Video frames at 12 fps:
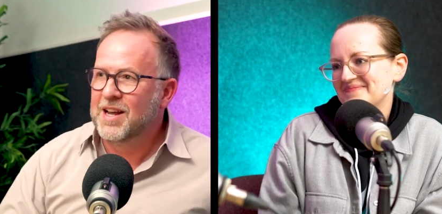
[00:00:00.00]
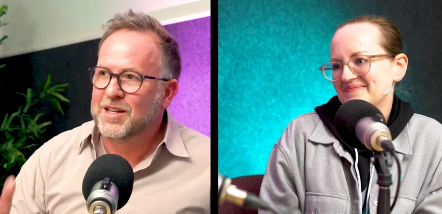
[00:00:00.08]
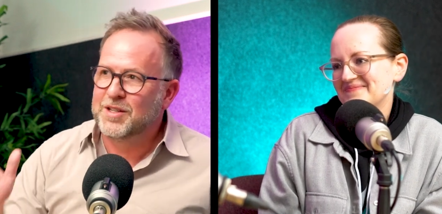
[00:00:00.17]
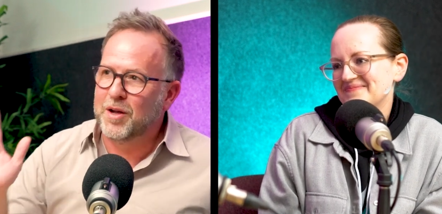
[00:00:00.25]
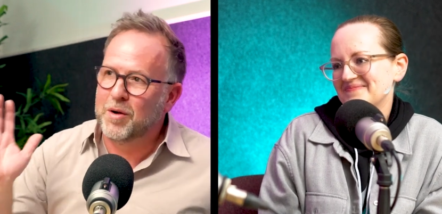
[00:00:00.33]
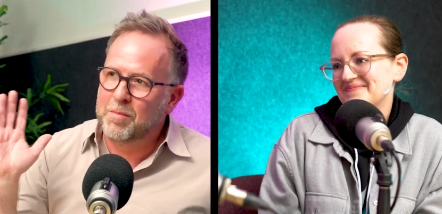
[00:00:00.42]

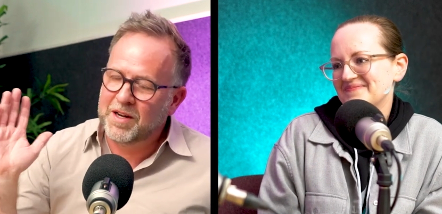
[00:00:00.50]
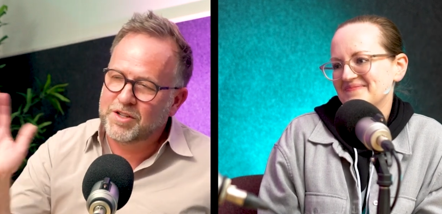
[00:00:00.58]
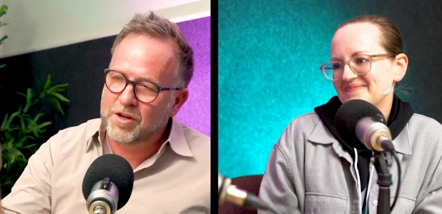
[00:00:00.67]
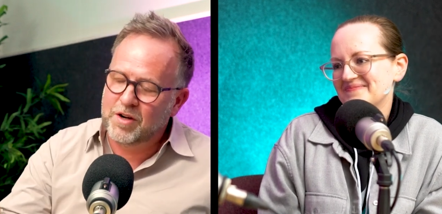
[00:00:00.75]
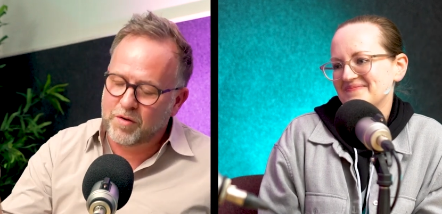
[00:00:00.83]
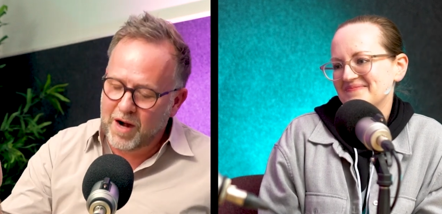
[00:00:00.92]
Speaker 1: So make
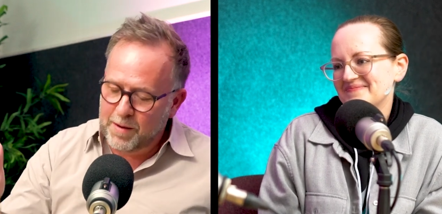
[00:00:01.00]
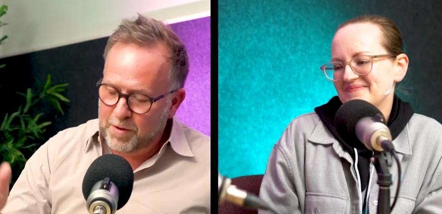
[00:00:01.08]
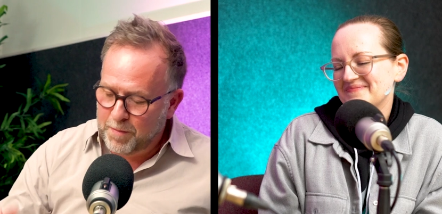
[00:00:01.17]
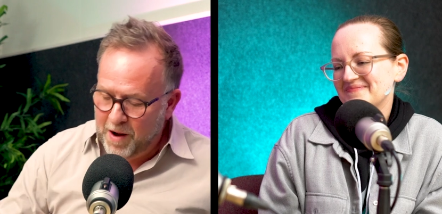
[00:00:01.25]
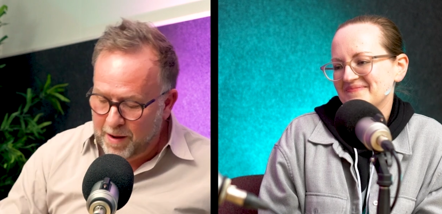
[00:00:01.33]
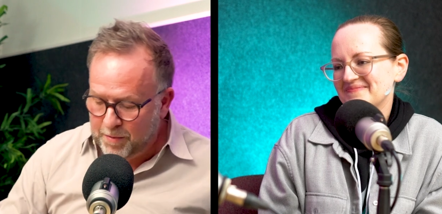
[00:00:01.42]
sure you grab
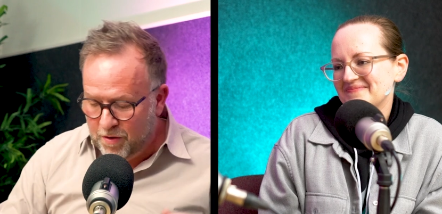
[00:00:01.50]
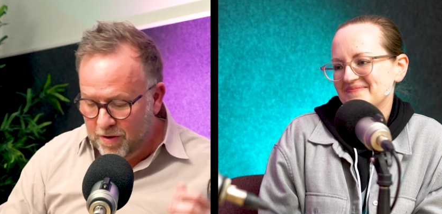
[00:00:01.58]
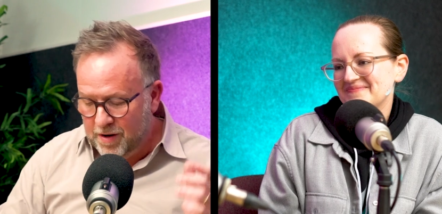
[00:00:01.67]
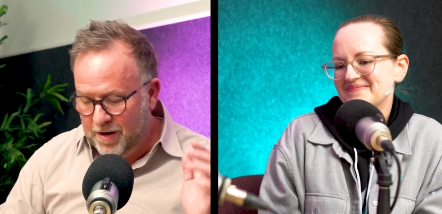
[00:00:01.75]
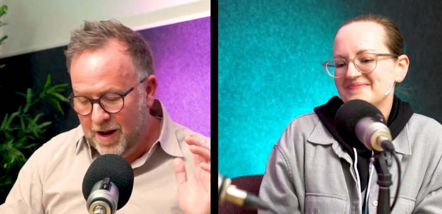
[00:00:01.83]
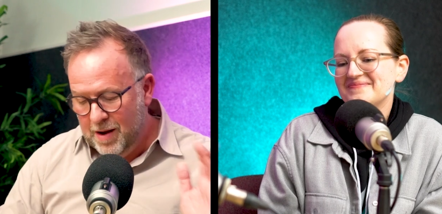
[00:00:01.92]
your
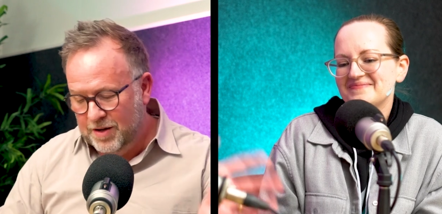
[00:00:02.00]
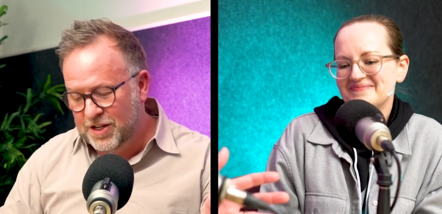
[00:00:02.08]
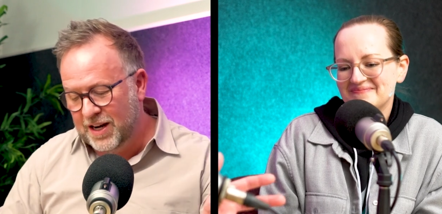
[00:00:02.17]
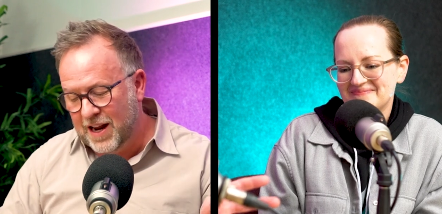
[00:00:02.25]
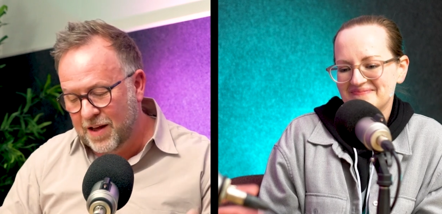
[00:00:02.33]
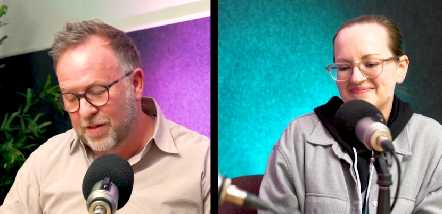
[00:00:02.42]
popcorn,
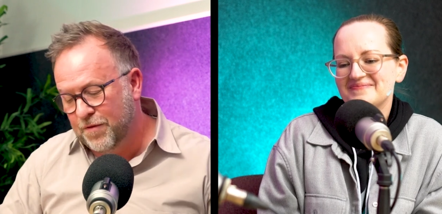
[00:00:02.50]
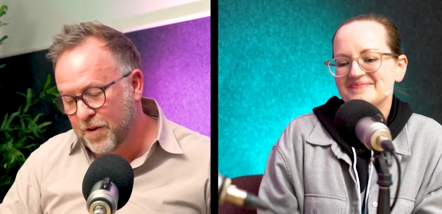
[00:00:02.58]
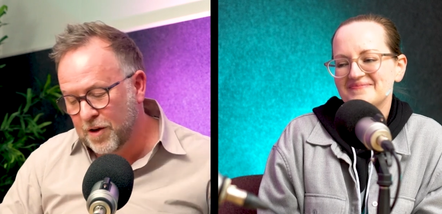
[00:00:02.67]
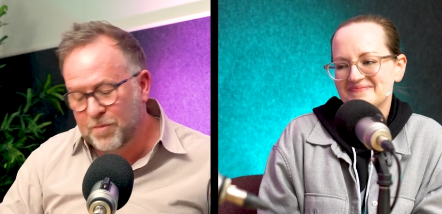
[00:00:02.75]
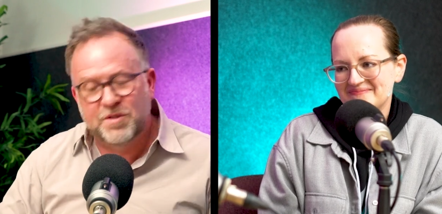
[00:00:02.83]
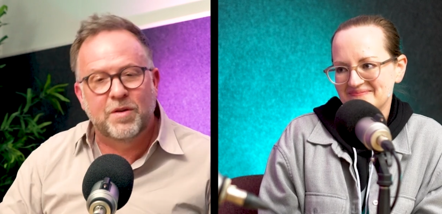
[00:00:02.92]
check out the
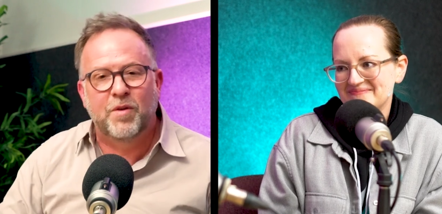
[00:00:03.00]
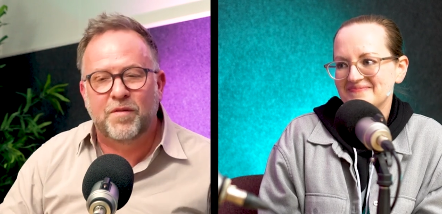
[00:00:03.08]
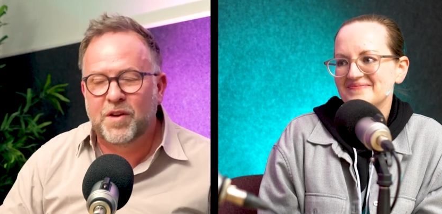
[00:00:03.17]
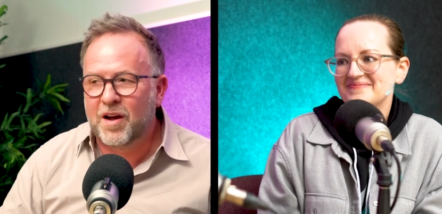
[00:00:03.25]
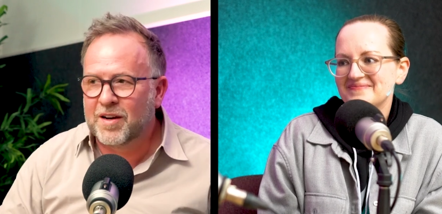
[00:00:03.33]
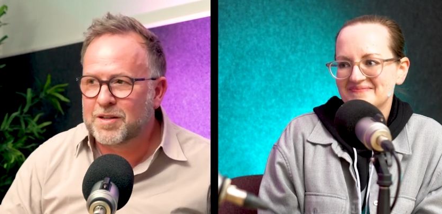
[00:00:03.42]
films that
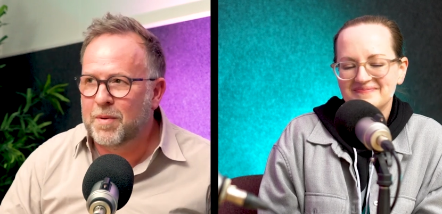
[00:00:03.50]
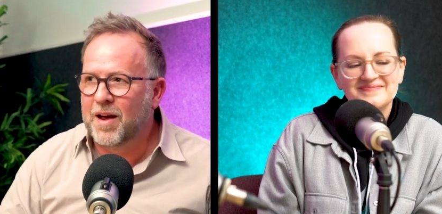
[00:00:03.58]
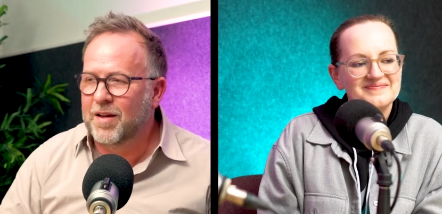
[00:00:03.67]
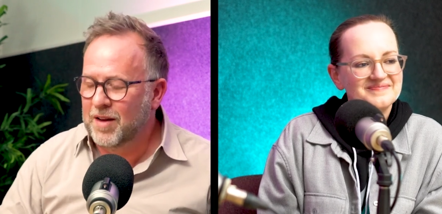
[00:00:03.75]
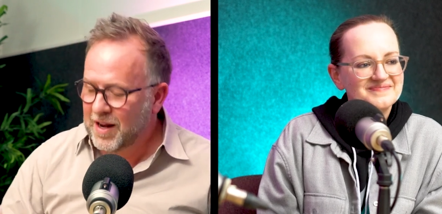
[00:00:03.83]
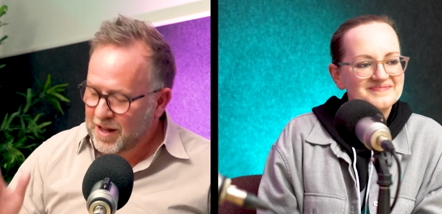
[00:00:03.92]
we've talked
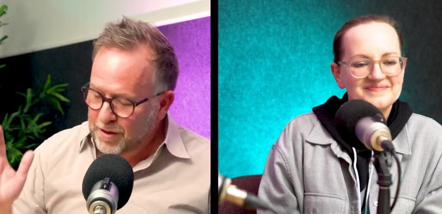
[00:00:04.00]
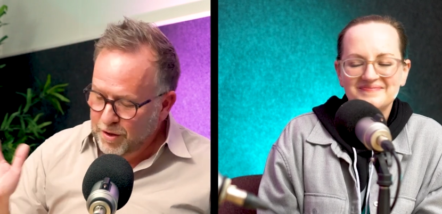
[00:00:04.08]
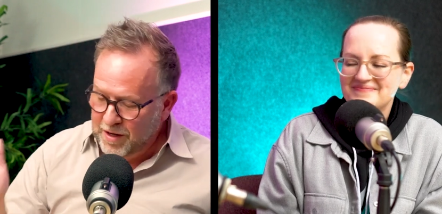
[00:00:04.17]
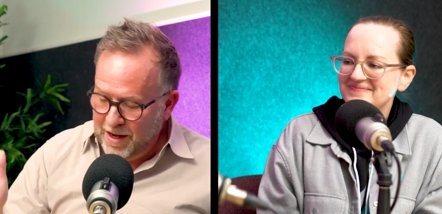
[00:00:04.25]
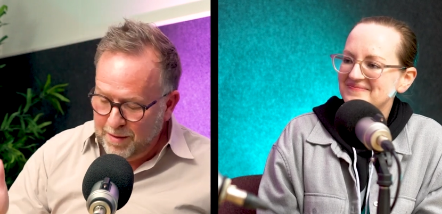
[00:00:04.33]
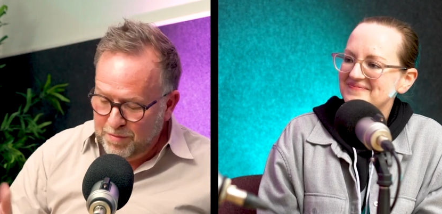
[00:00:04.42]
about,
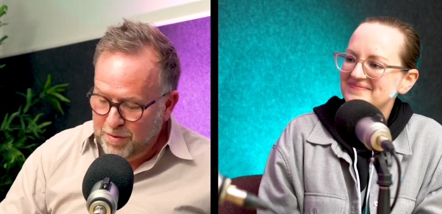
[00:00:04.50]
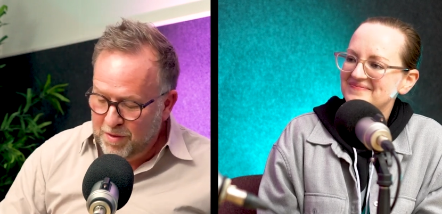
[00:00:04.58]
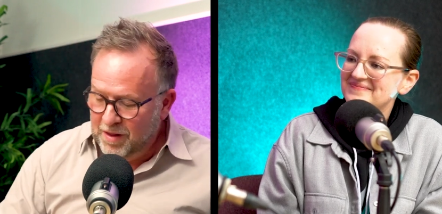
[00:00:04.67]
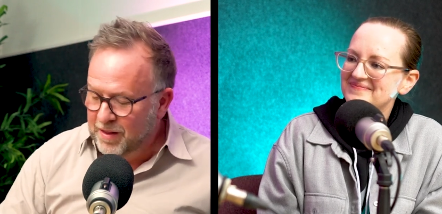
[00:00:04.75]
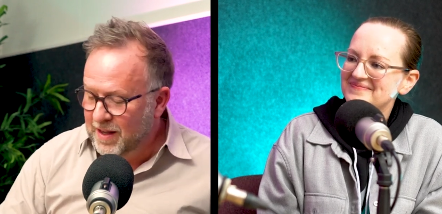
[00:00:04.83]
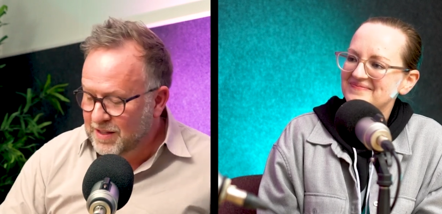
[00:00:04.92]
look at them through
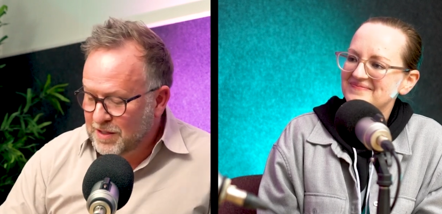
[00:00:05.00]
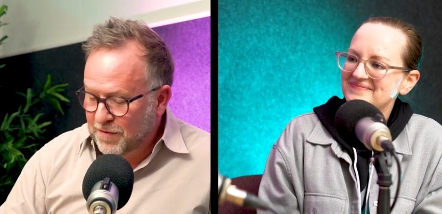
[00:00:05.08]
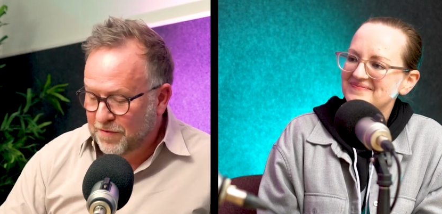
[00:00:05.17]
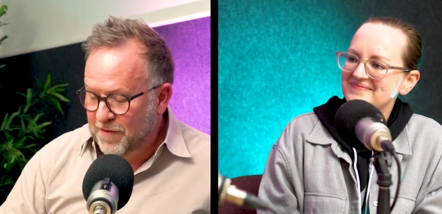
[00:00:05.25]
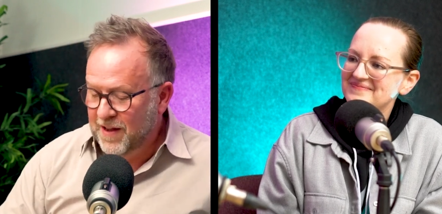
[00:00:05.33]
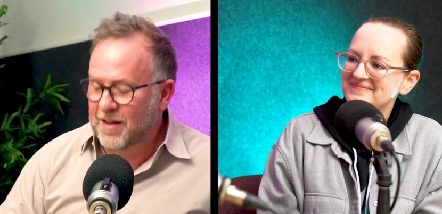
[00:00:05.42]
the lens
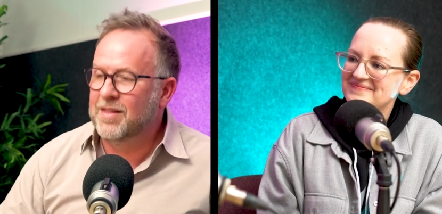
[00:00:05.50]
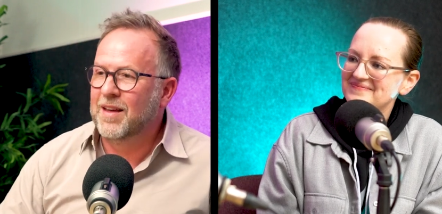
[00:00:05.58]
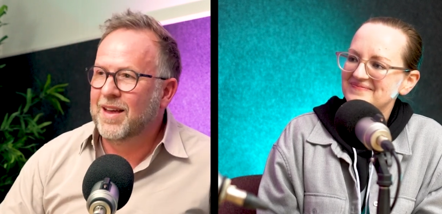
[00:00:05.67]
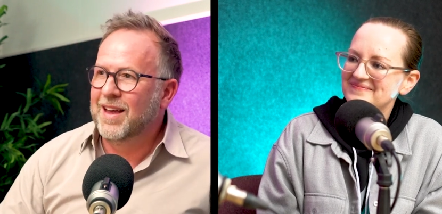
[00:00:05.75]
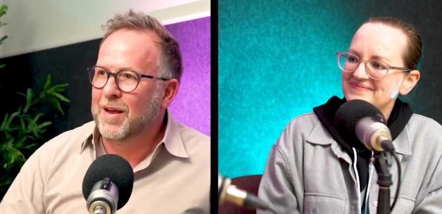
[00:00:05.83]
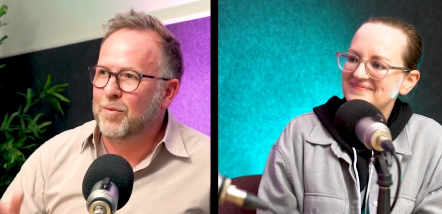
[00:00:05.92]
of faith,
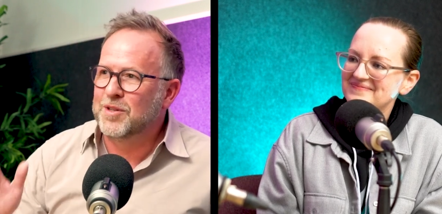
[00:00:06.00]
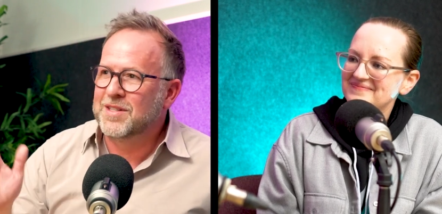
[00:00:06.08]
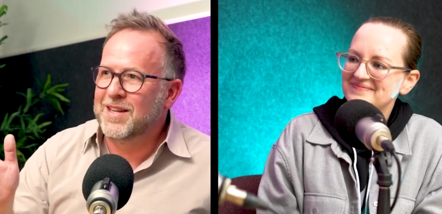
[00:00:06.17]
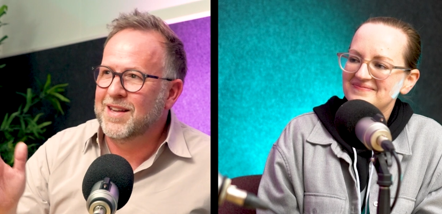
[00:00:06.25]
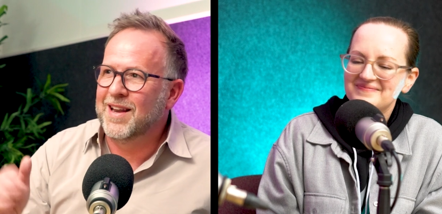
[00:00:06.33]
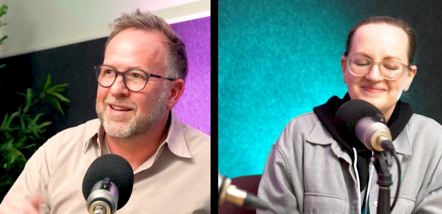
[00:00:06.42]
and we'll
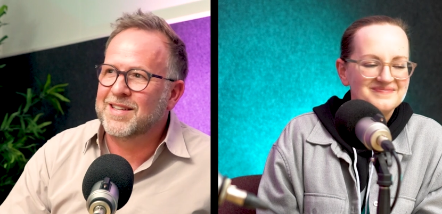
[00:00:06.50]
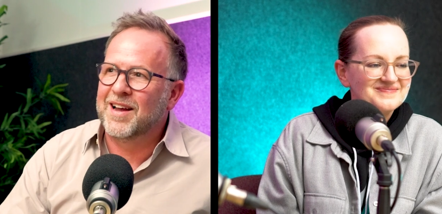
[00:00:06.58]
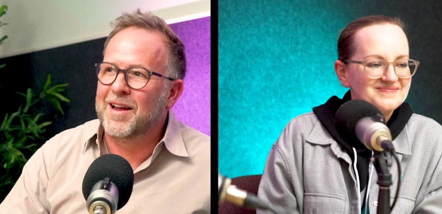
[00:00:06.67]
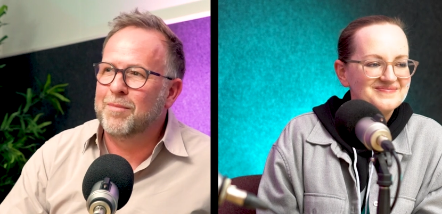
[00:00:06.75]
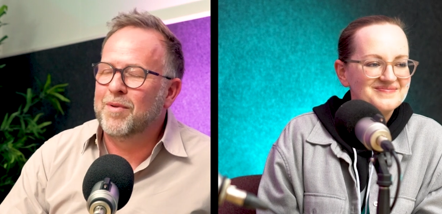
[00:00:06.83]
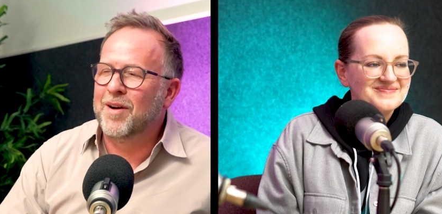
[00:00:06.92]
see you next
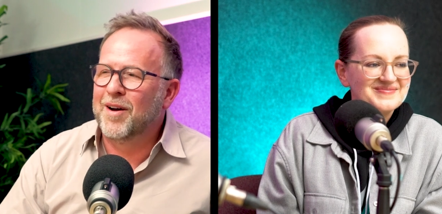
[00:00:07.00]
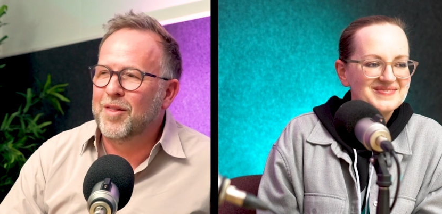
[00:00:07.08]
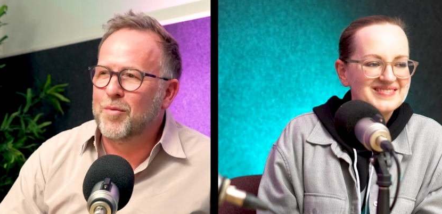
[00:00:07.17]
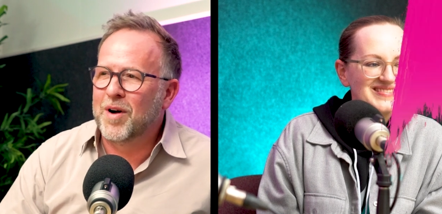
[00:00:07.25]
time on the